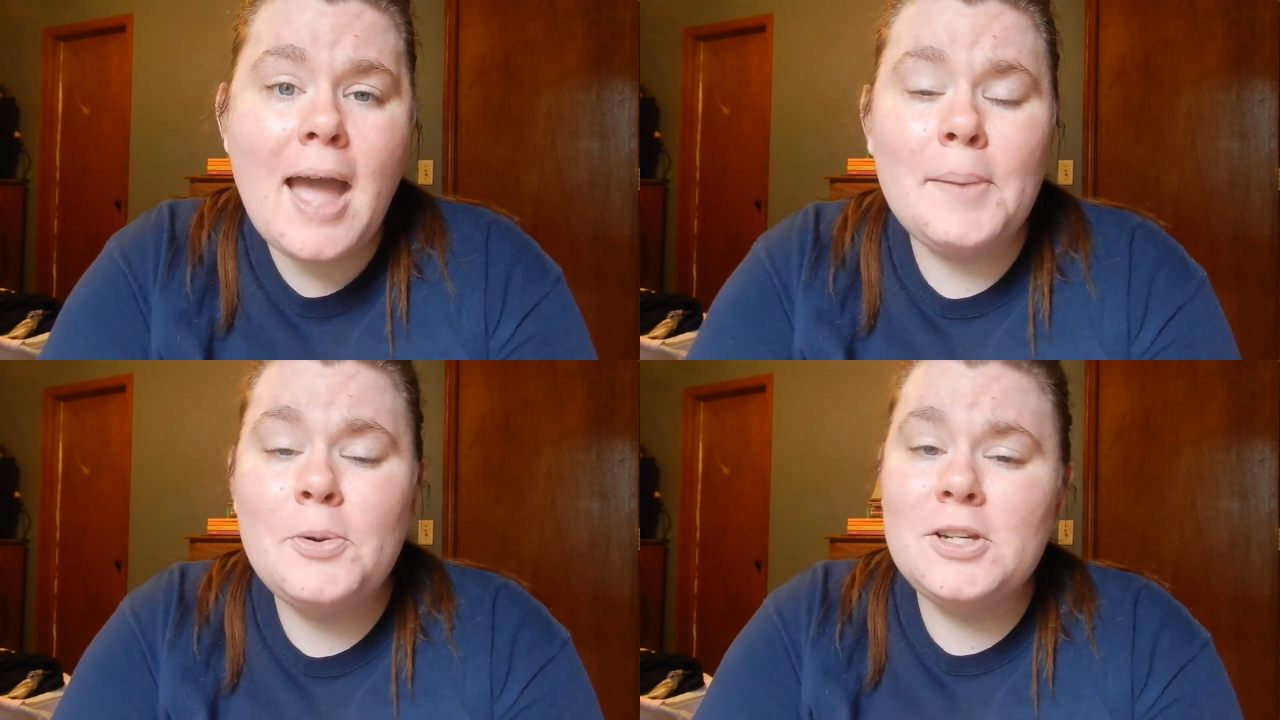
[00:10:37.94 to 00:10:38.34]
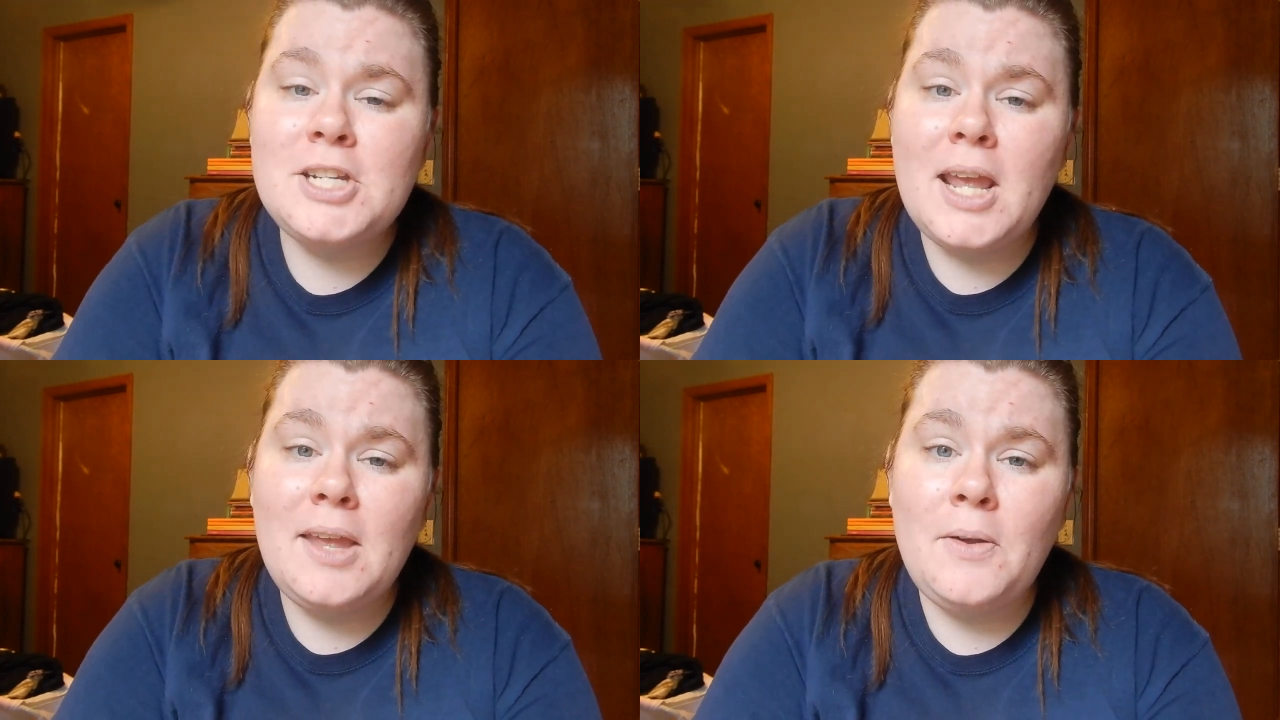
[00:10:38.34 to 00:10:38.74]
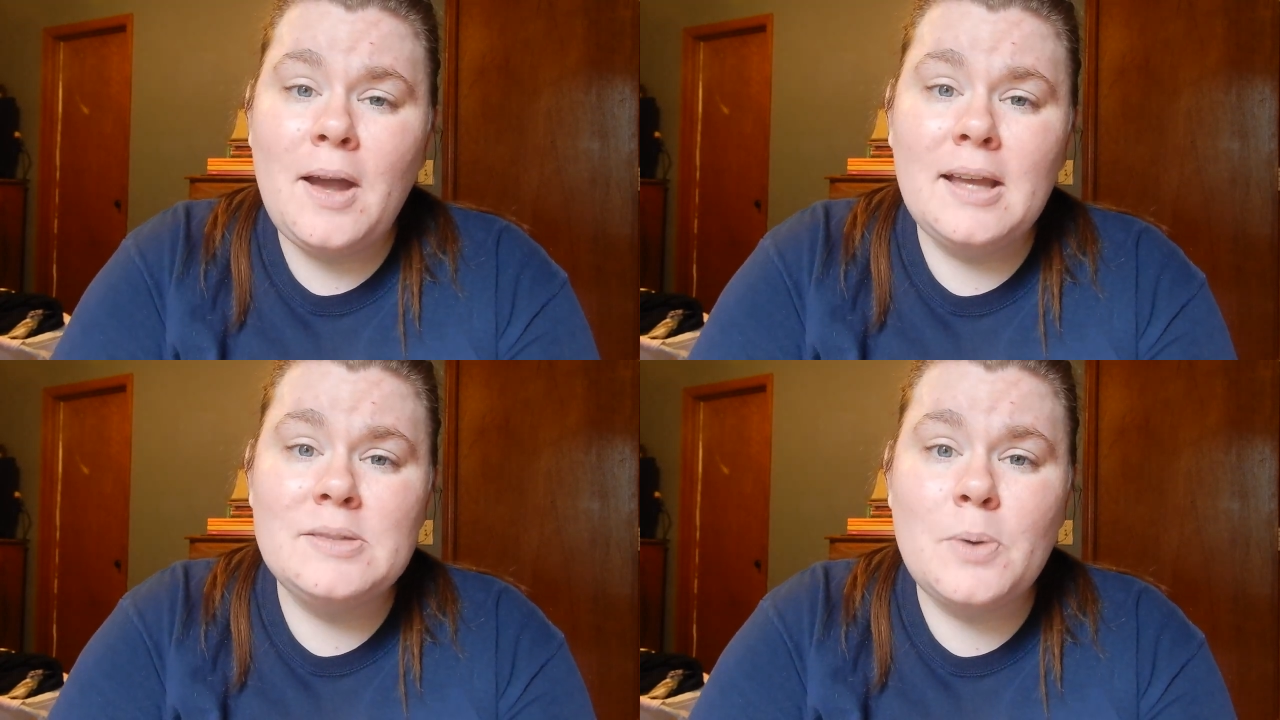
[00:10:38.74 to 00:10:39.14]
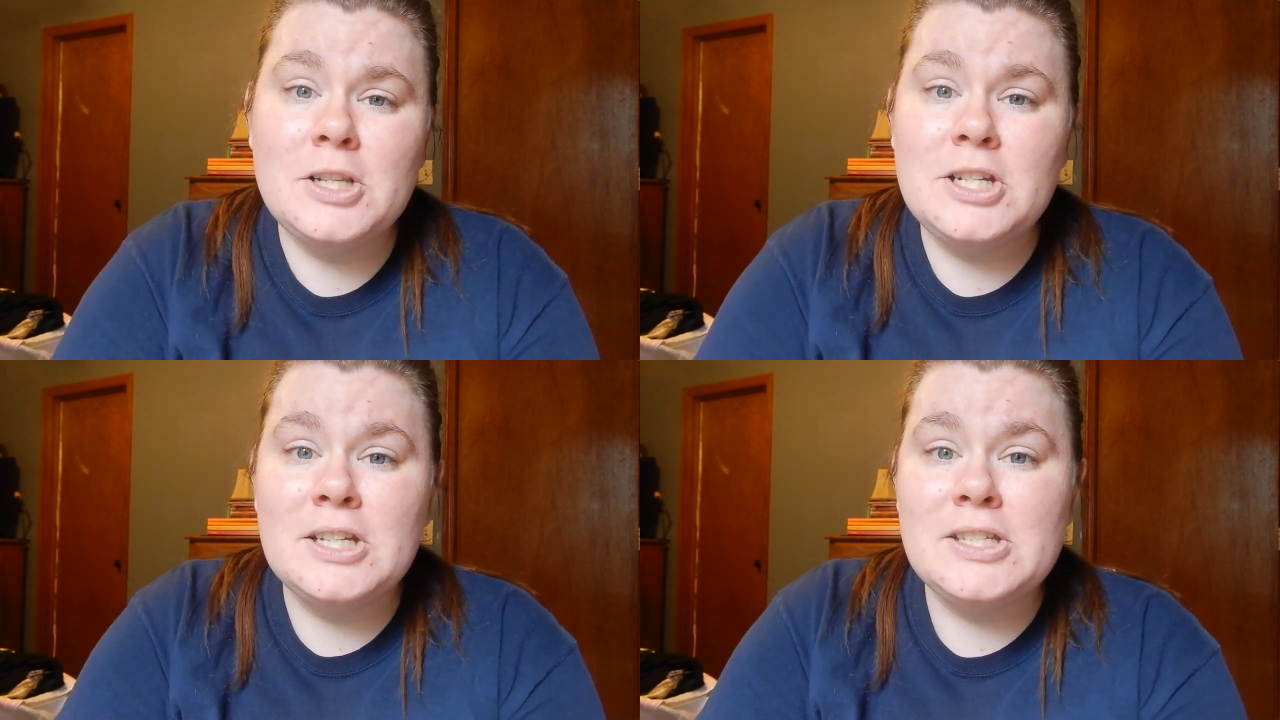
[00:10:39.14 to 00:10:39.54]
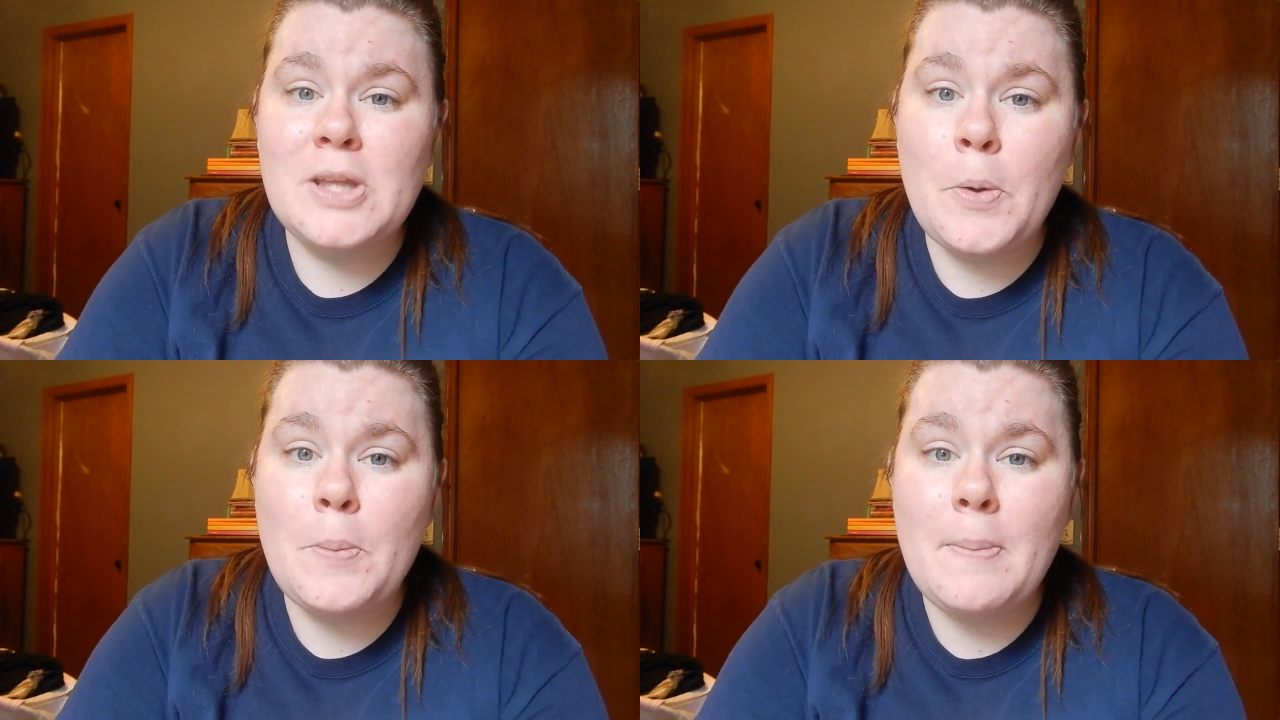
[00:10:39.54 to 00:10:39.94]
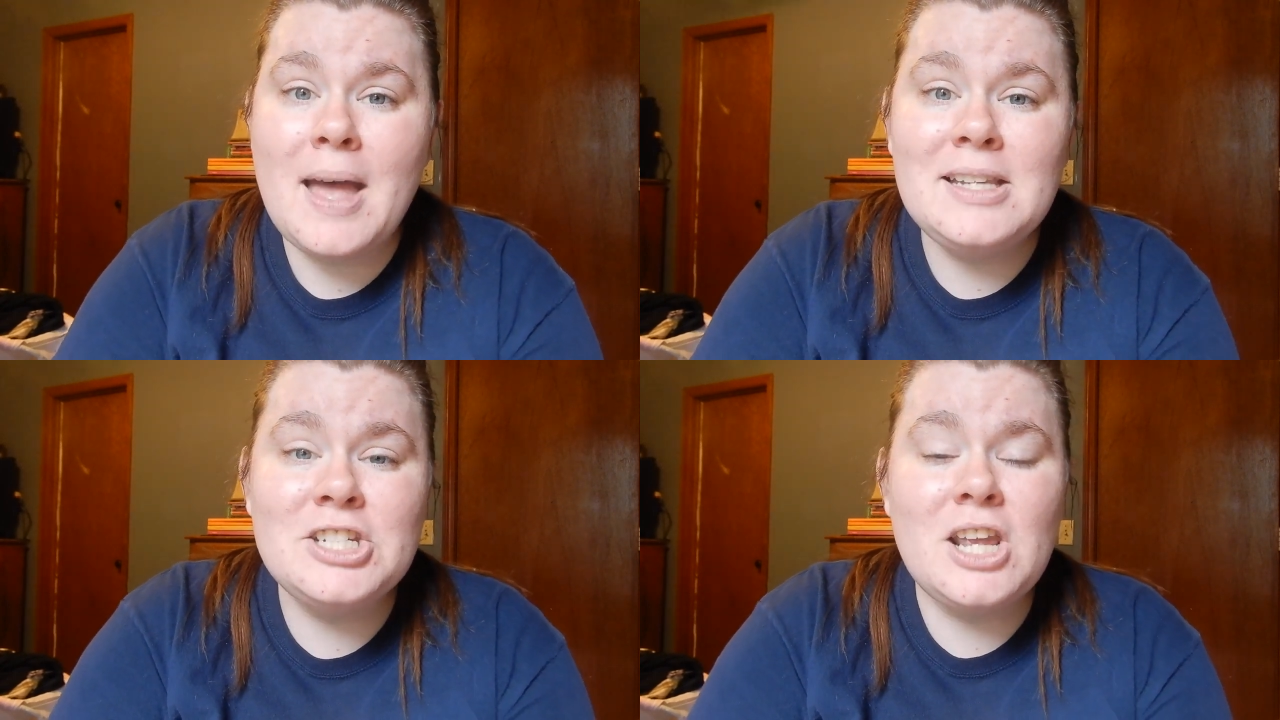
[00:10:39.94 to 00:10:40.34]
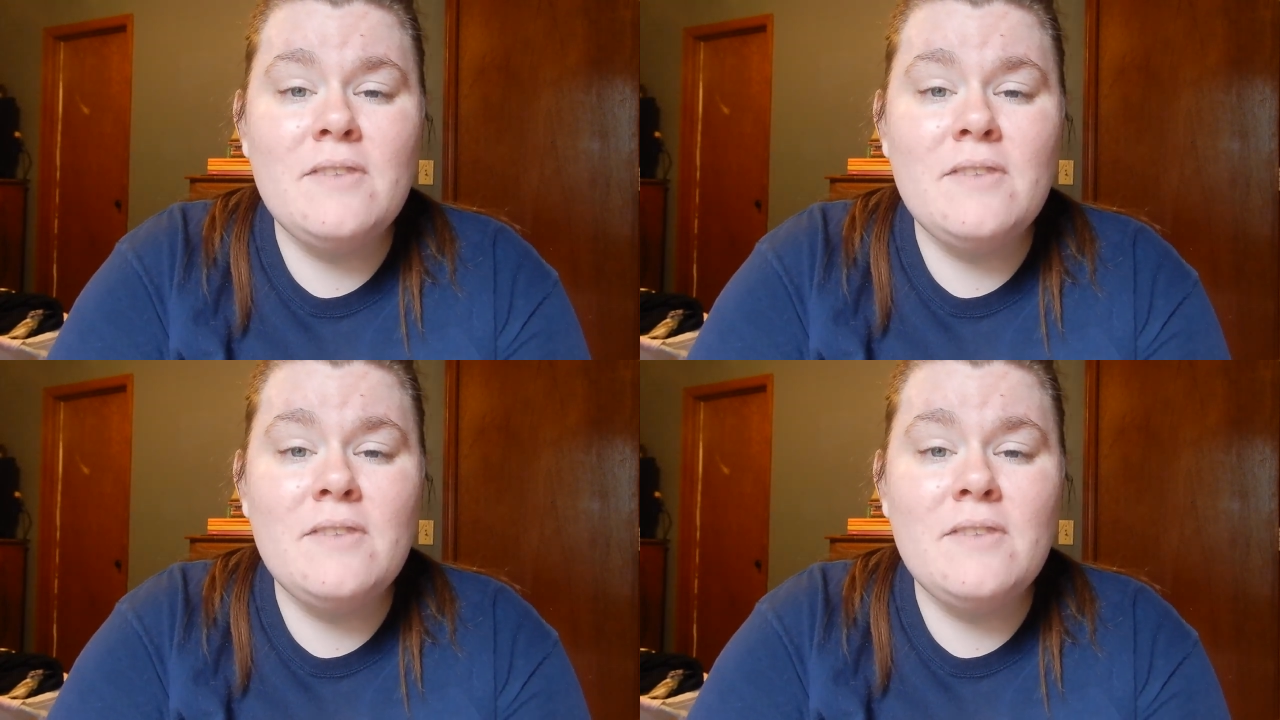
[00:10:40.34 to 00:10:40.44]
I appreciate you guys watching so much.